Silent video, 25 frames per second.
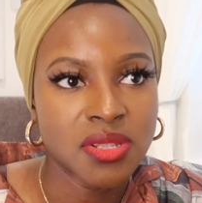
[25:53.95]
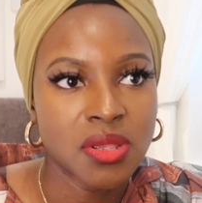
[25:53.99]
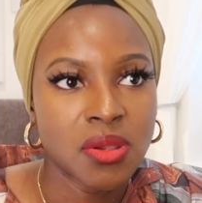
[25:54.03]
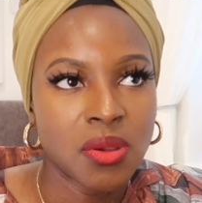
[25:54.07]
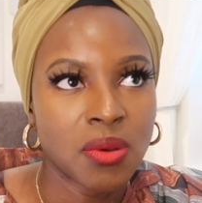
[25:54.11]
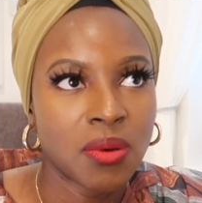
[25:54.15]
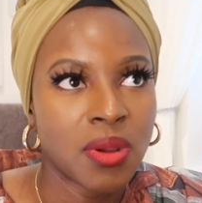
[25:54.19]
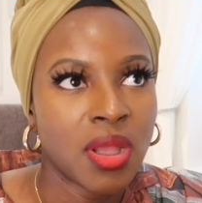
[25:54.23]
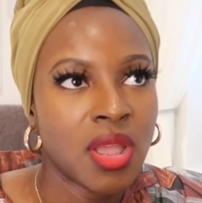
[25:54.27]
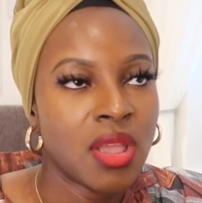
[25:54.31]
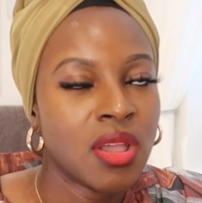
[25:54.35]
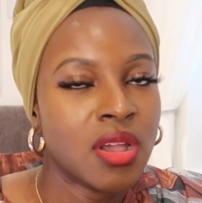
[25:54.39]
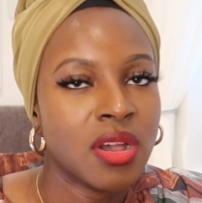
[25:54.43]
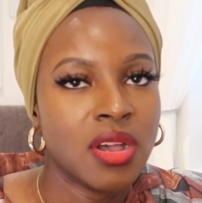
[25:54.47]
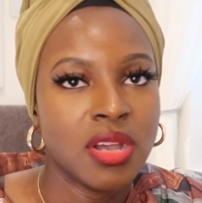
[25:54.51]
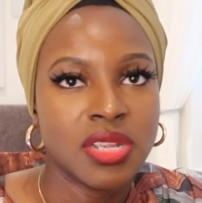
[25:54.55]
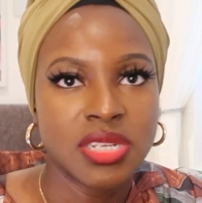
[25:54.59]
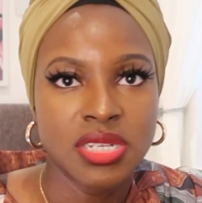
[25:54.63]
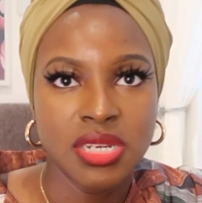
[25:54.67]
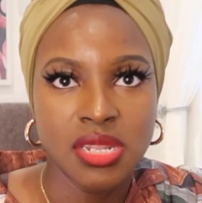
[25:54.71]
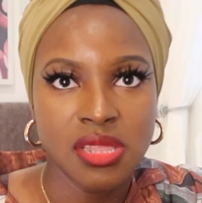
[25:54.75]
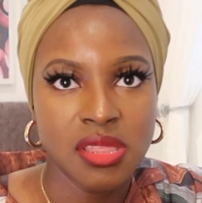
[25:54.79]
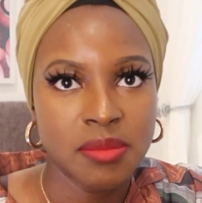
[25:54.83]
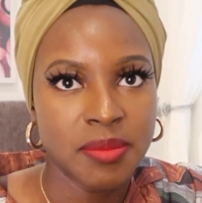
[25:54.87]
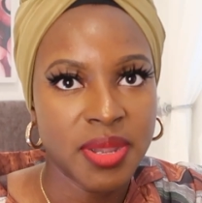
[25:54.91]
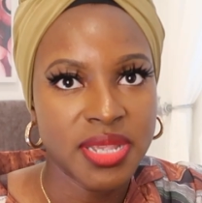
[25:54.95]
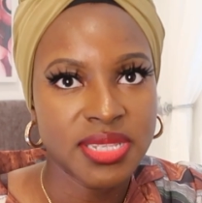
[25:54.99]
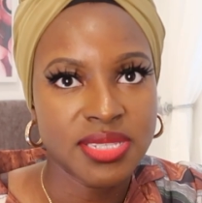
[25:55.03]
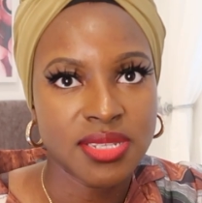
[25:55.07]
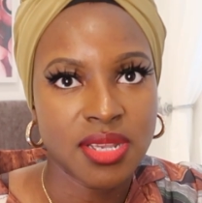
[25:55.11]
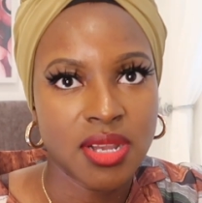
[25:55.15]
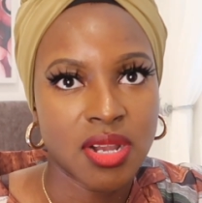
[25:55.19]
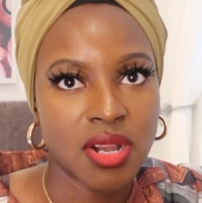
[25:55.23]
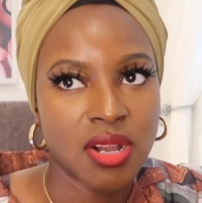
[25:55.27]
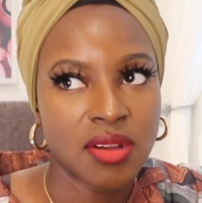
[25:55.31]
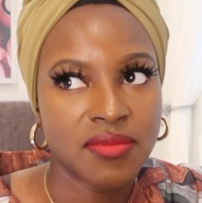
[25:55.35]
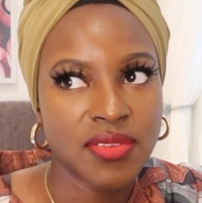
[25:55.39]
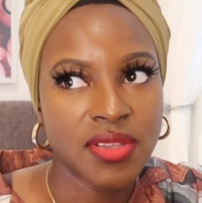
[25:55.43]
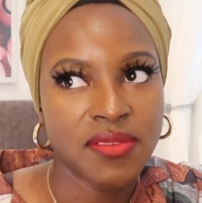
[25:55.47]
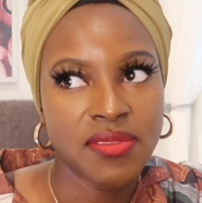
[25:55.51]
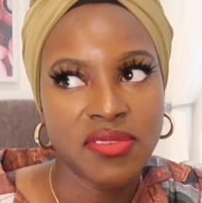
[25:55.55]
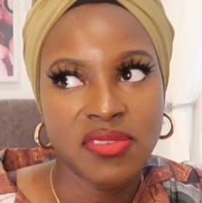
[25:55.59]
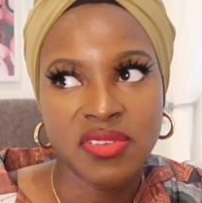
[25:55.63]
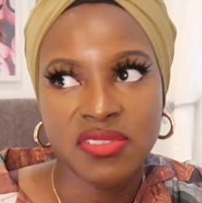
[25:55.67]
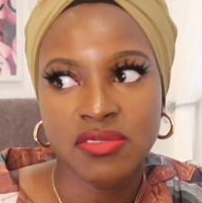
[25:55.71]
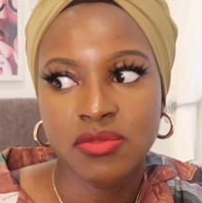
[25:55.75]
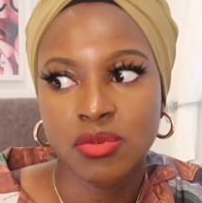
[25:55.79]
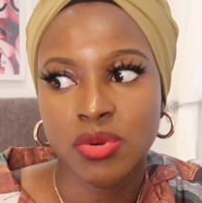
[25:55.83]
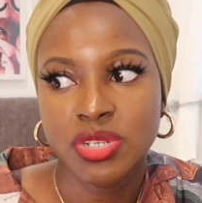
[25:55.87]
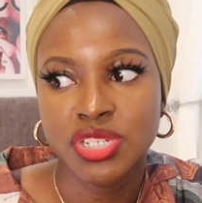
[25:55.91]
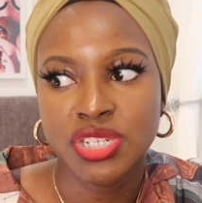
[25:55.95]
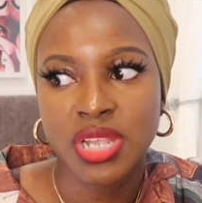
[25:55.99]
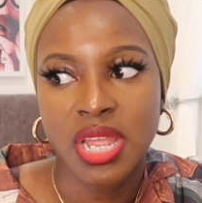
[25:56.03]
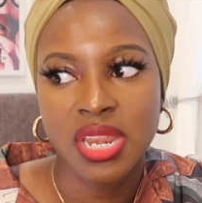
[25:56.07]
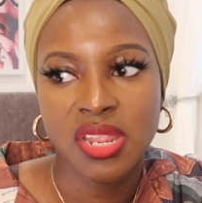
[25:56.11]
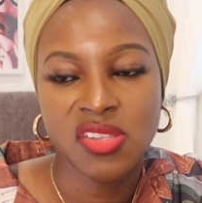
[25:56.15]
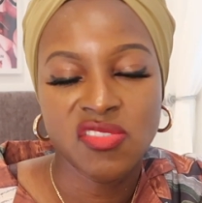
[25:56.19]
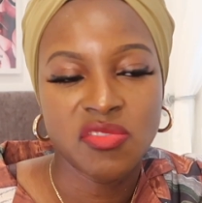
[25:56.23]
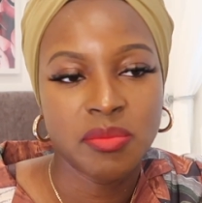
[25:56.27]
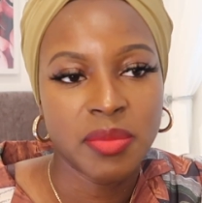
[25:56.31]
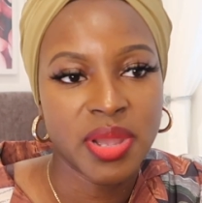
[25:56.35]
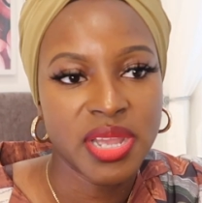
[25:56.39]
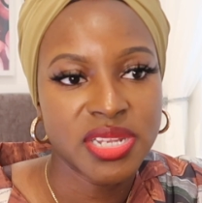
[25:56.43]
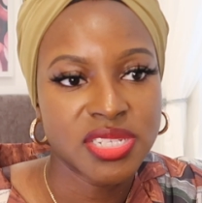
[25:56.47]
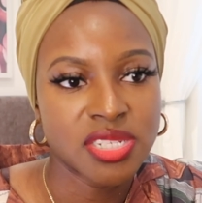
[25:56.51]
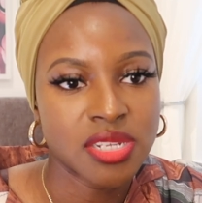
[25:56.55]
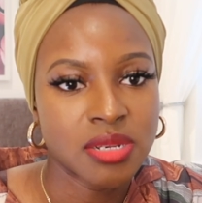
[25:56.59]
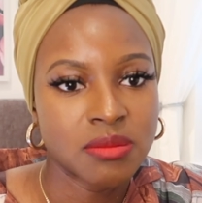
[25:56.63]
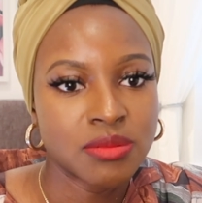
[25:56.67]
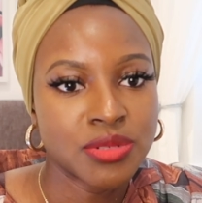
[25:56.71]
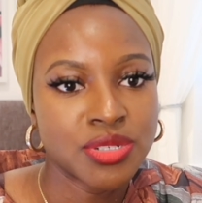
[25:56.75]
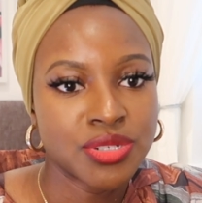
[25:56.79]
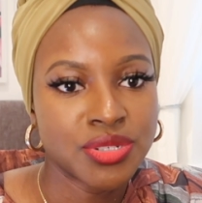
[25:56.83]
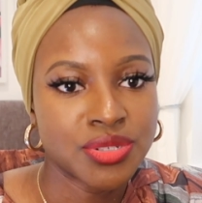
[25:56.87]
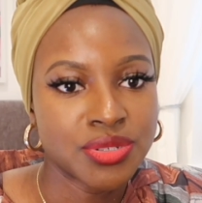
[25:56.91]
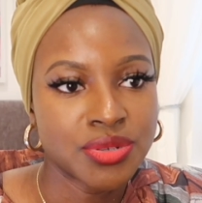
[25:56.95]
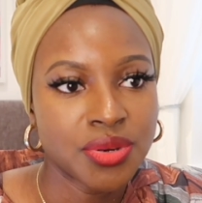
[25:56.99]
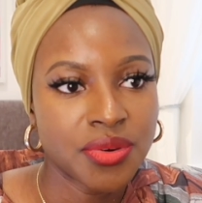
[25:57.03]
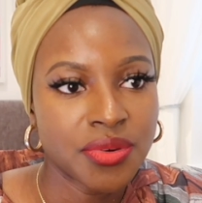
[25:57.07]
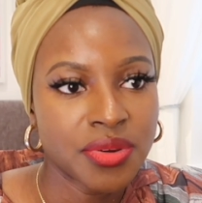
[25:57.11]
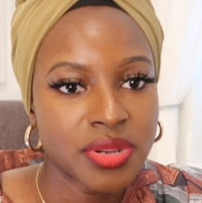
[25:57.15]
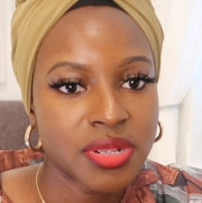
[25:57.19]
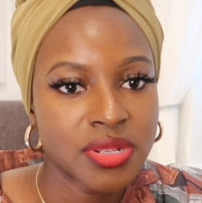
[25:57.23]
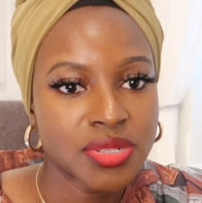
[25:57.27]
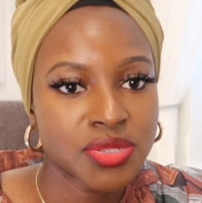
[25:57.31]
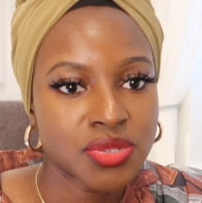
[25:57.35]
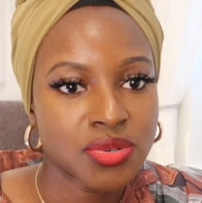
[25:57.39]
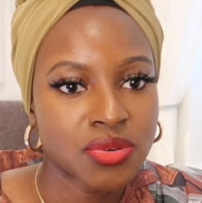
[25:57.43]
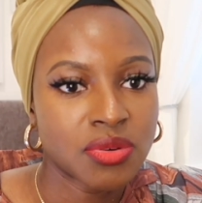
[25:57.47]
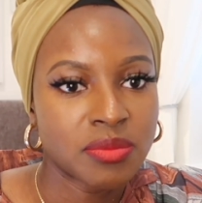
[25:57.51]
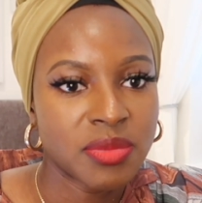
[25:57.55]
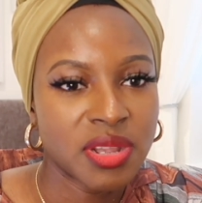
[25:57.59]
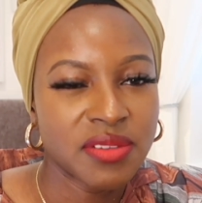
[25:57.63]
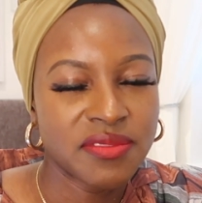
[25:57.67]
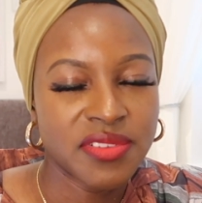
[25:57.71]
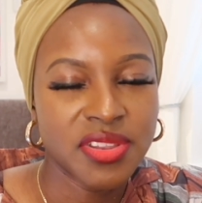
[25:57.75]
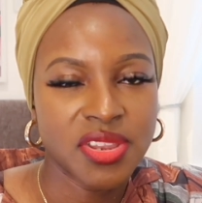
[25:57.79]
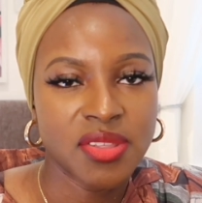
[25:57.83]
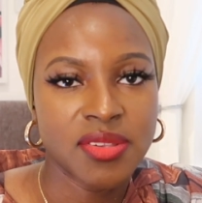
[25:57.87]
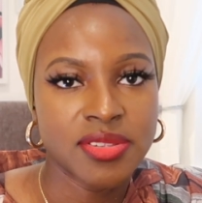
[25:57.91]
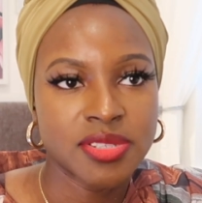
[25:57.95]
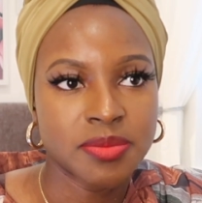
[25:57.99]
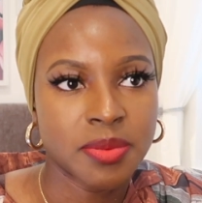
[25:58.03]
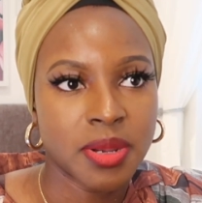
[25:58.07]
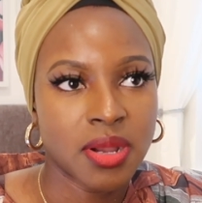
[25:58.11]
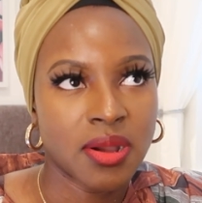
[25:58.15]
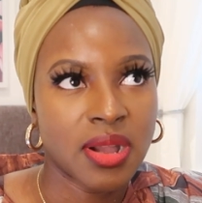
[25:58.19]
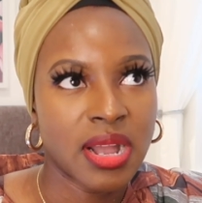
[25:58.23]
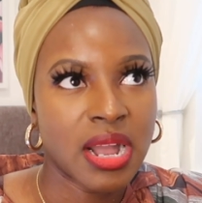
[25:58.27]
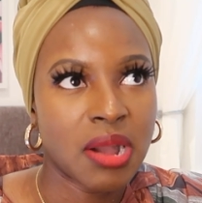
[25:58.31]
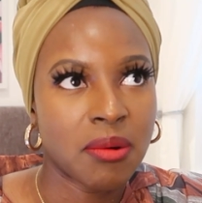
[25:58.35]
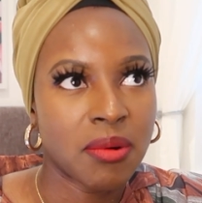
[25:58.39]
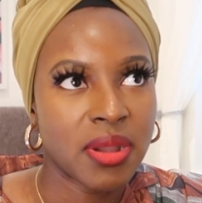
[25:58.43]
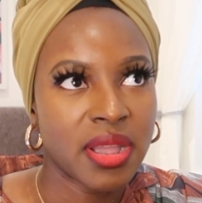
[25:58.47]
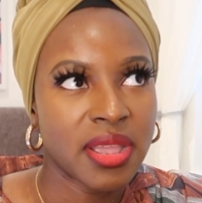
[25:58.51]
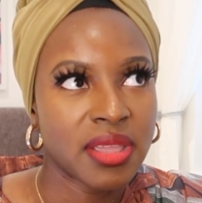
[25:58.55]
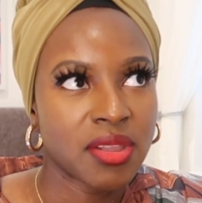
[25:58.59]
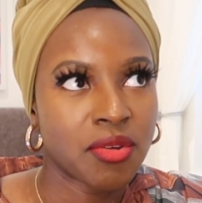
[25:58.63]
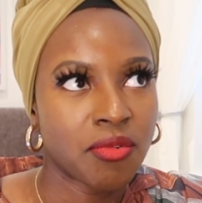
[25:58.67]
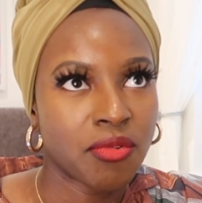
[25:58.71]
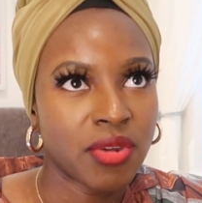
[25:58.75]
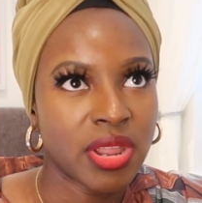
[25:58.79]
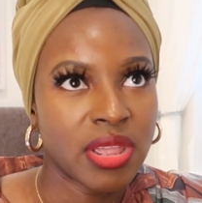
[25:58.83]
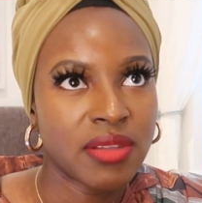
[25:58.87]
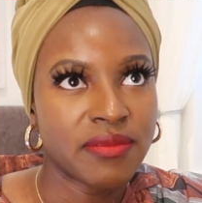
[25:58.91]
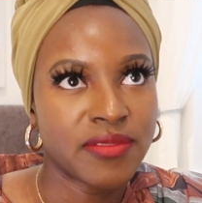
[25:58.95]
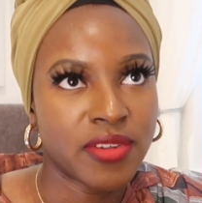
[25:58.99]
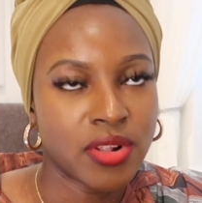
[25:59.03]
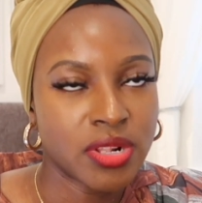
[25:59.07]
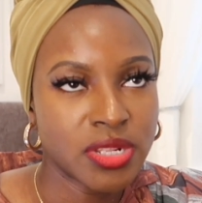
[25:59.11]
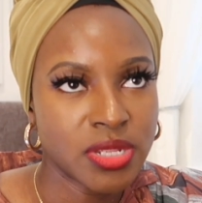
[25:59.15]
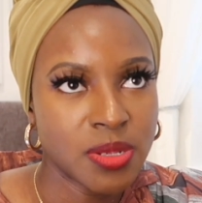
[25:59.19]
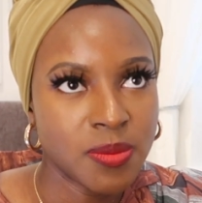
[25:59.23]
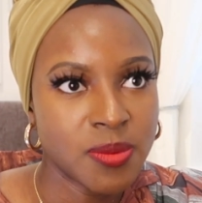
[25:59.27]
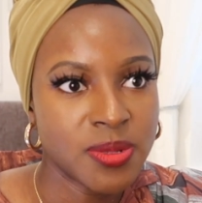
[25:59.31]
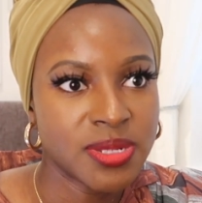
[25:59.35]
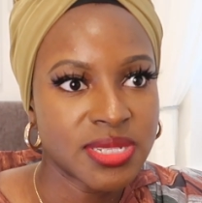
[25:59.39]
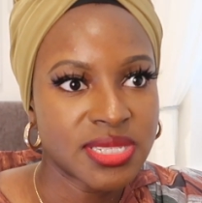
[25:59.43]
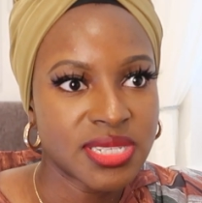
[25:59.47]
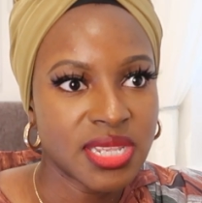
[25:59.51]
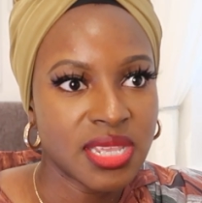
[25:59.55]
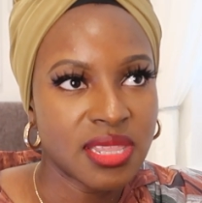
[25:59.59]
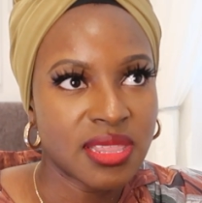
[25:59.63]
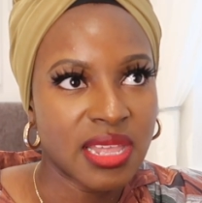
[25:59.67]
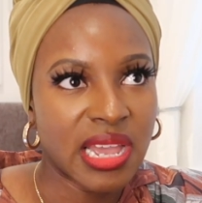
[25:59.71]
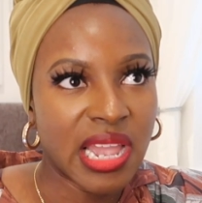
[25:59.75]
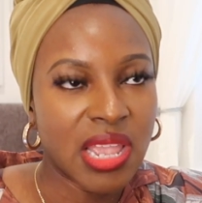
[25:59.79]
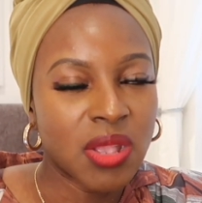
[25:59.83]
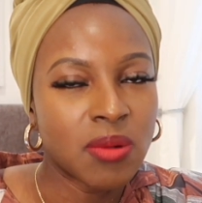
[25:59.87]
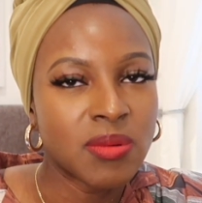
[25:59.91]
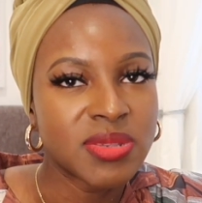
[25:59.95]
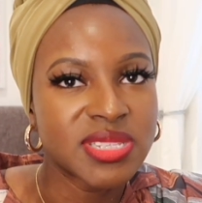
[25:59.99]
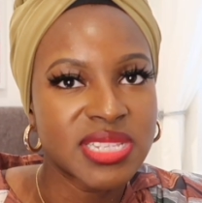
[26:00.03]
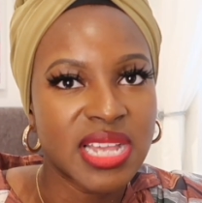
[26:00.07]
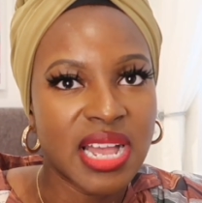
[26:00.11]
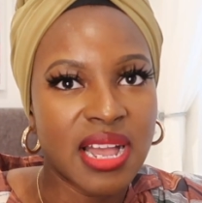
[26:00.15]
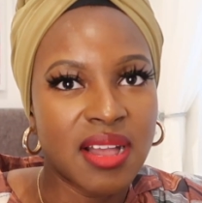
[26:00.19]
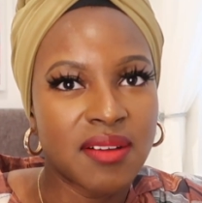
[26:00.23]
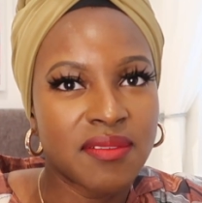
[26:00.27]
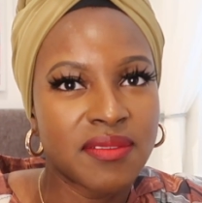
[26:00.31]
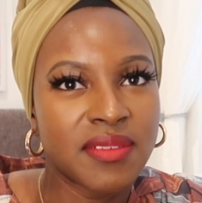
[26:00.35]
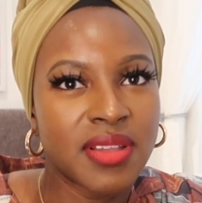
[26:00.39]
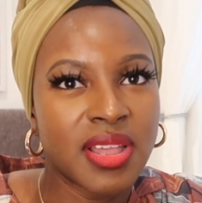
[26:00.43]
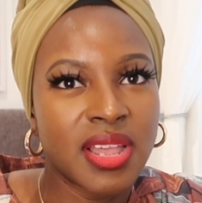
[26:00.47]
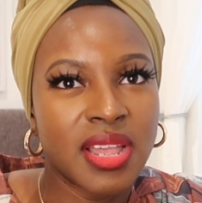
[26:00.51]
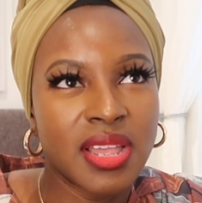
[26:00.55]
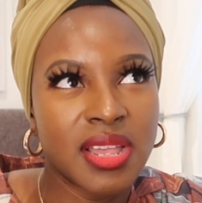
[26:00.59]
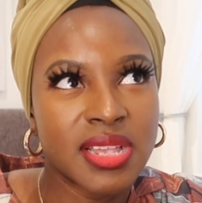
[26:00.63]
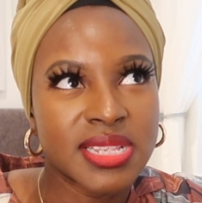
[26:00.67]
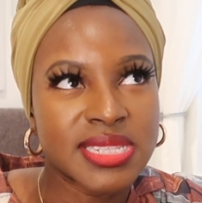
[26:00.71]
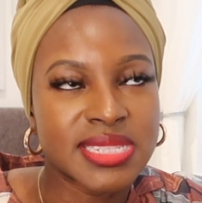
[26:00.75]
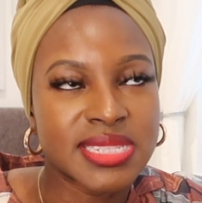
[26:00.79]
So underneath my scarf, if you've ever watched any of my turban tutorials or my videos about how I create volume, you'll see that I always have a